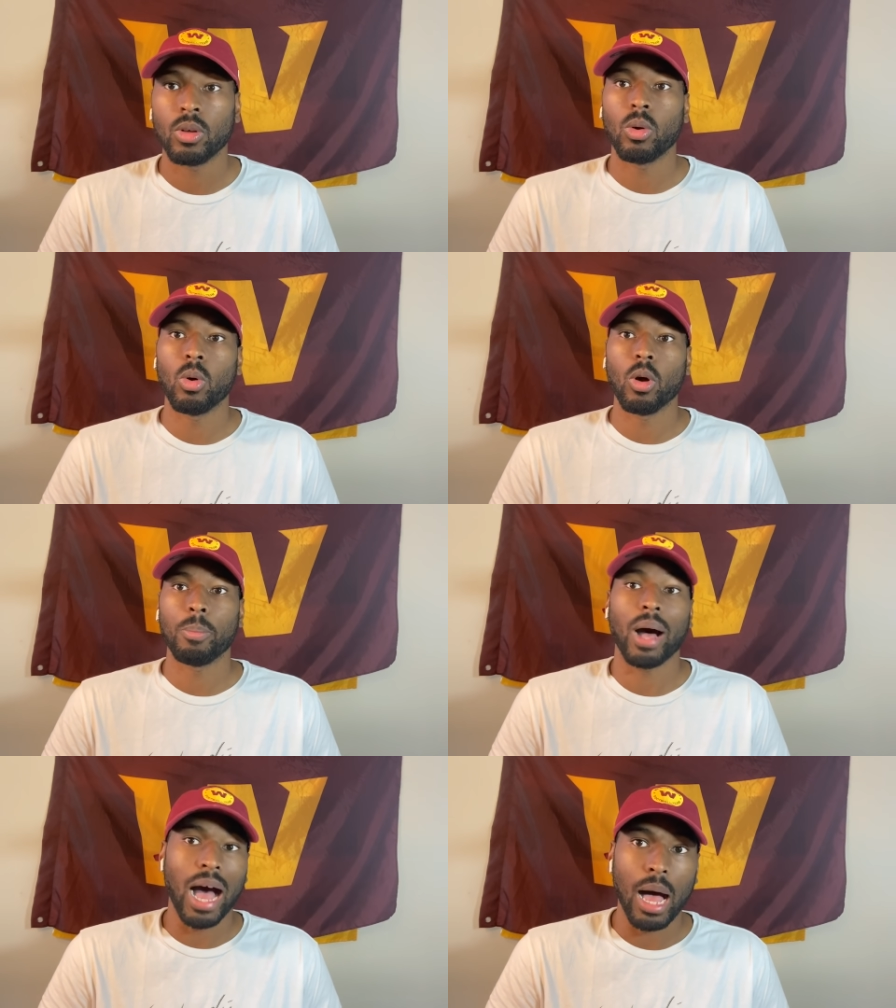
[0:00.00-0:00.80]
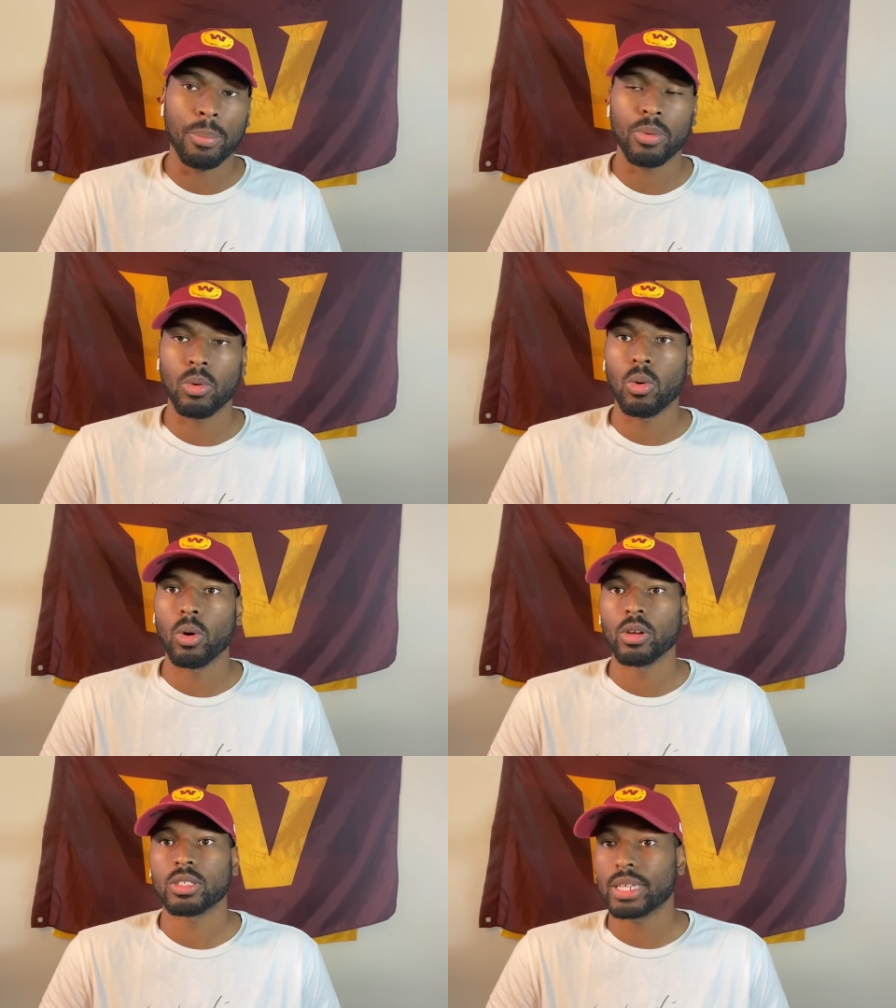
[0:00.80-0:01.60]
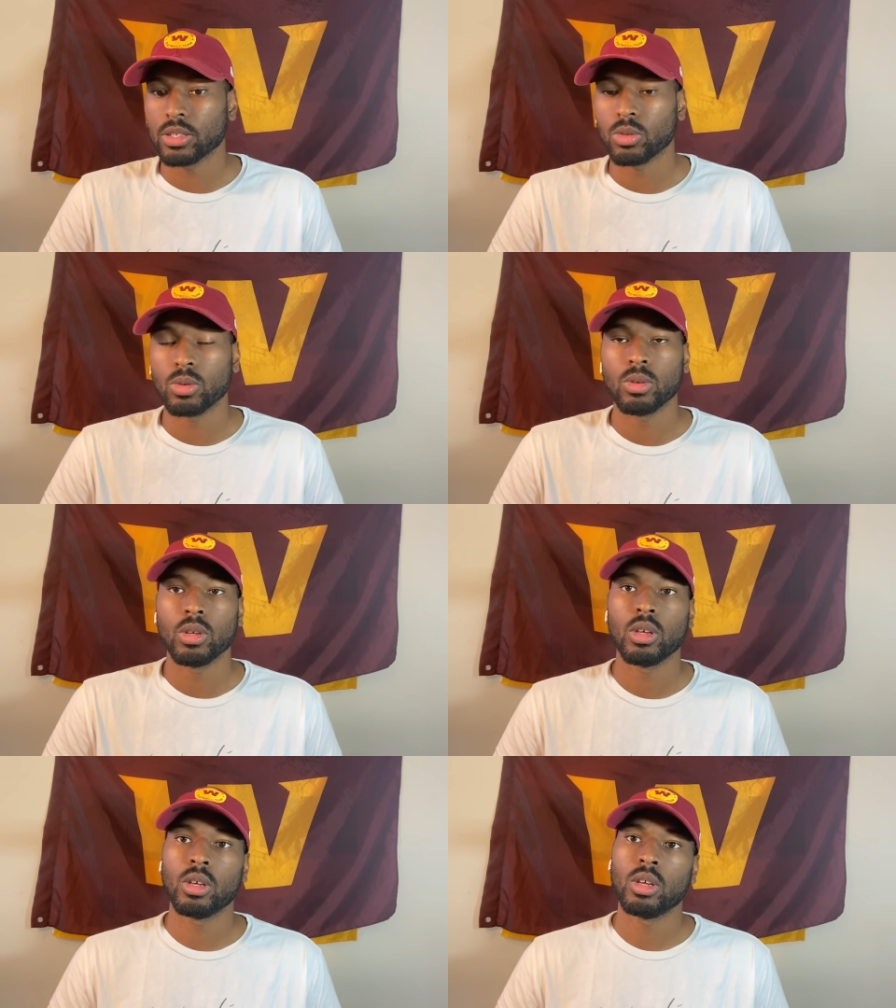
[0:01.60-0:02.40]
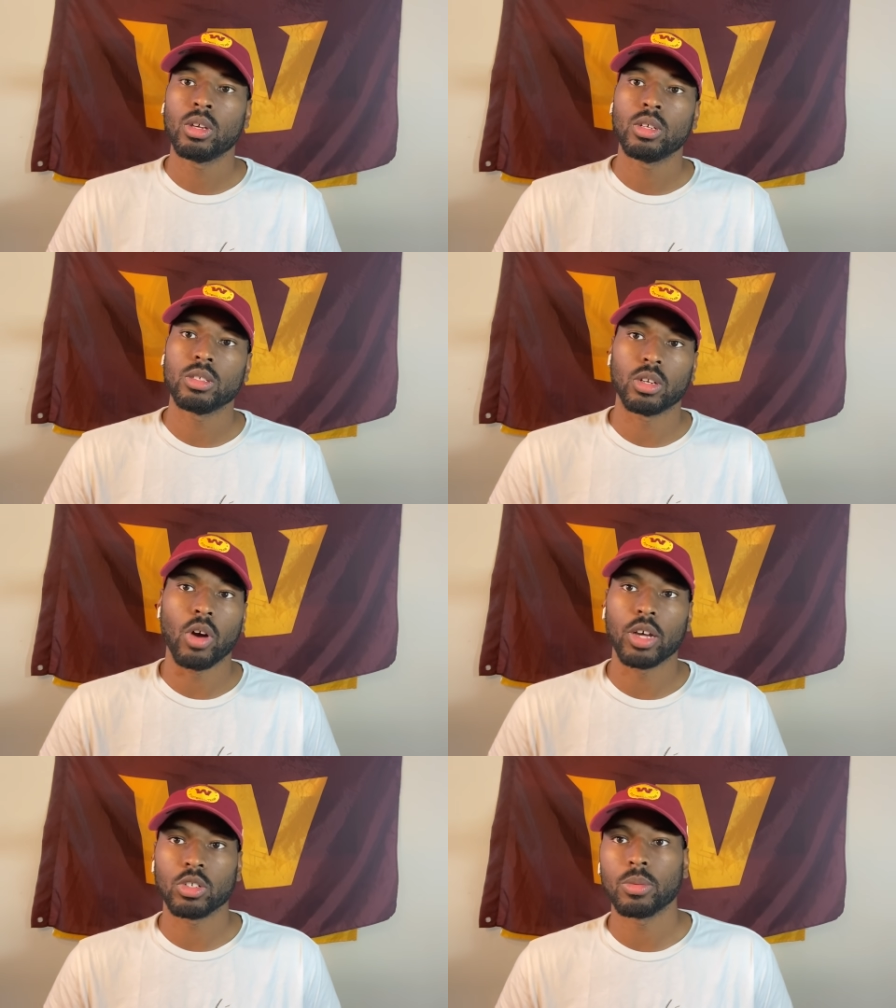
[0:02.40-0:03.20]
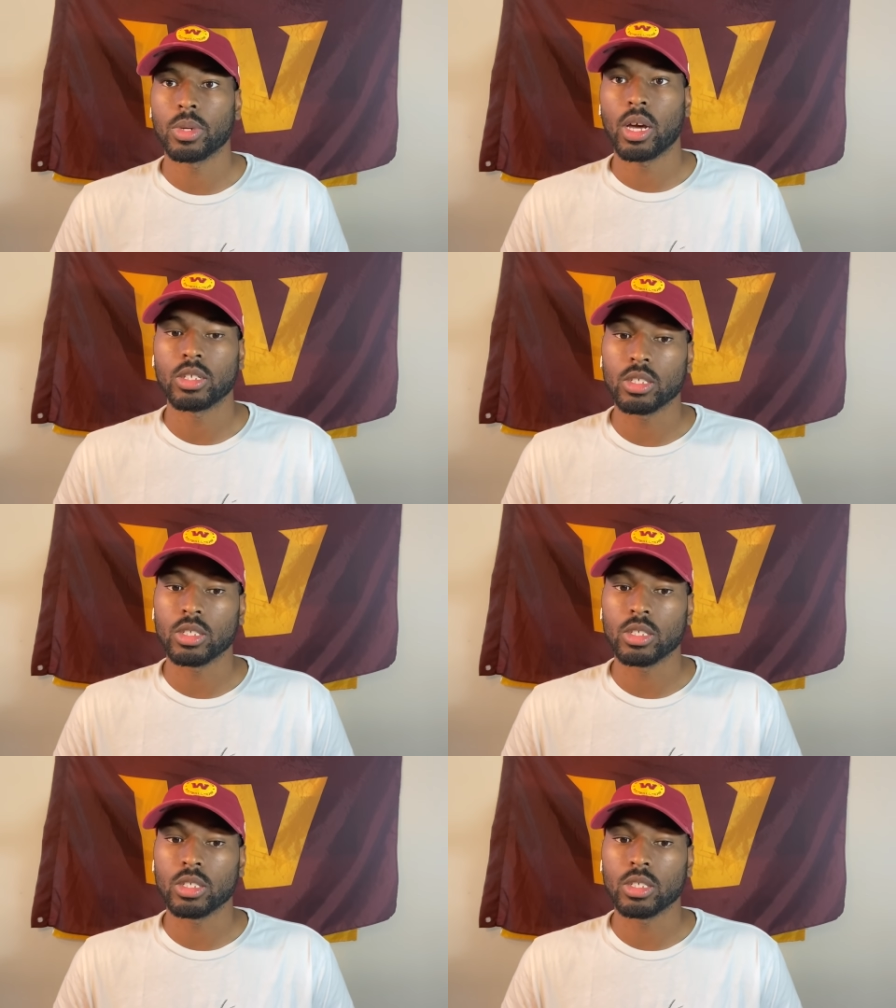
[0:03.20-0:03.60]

or pop or sizzle to the roster, to be honest.